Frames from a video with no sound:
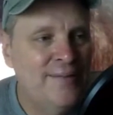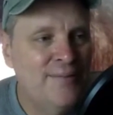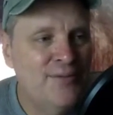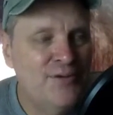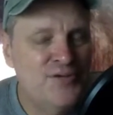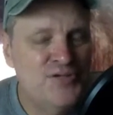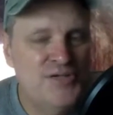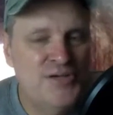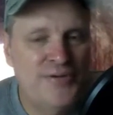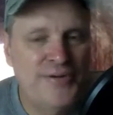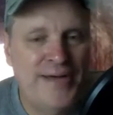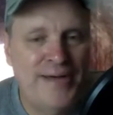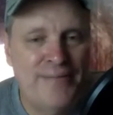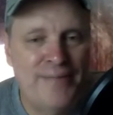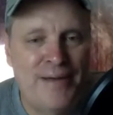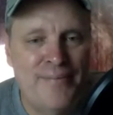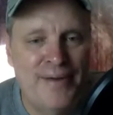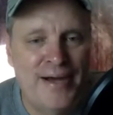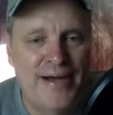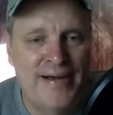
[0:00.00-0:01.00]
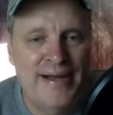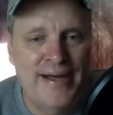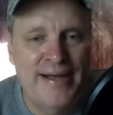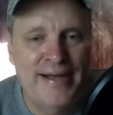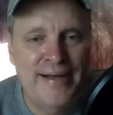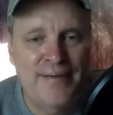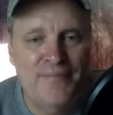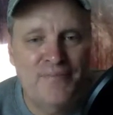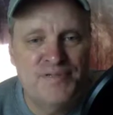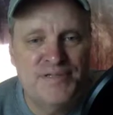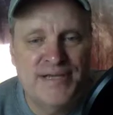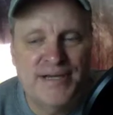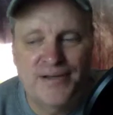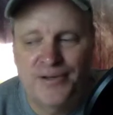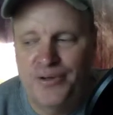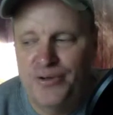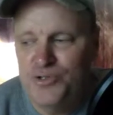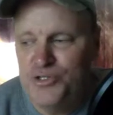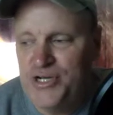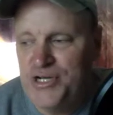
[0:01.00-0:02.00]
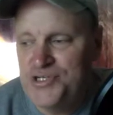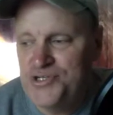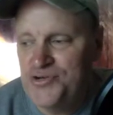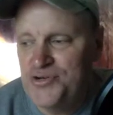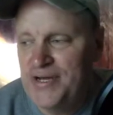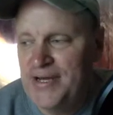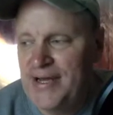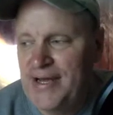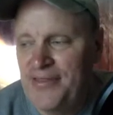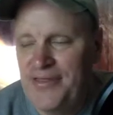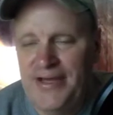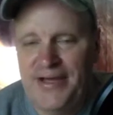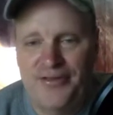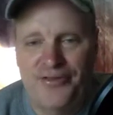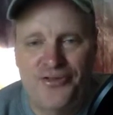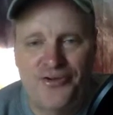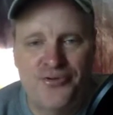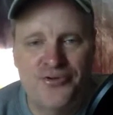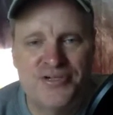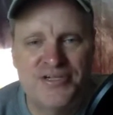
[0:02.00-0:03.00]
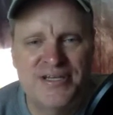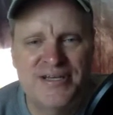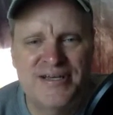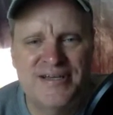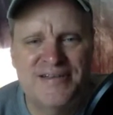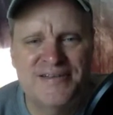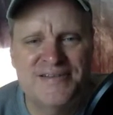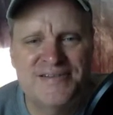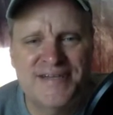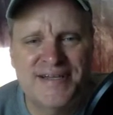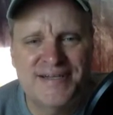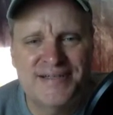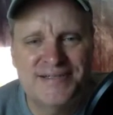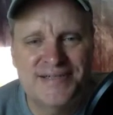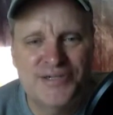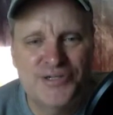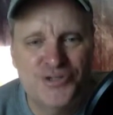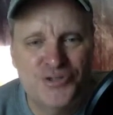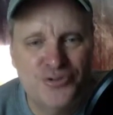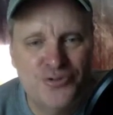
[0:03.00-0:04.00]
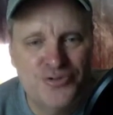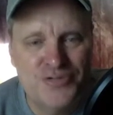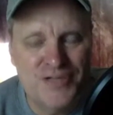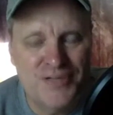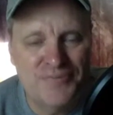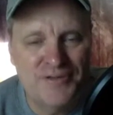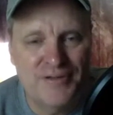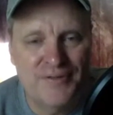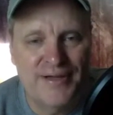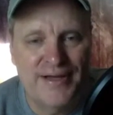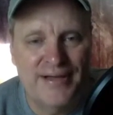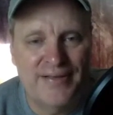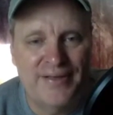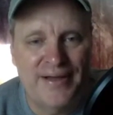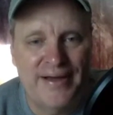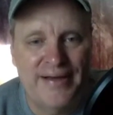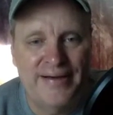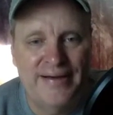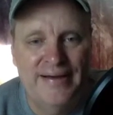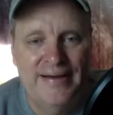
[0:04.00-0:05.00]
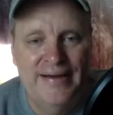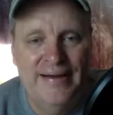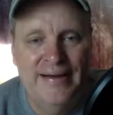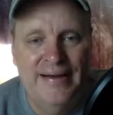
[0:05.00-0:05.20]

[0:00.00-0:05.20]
There's no doubt in my mind, AMC closed yesterday, I think 13.62, something like that.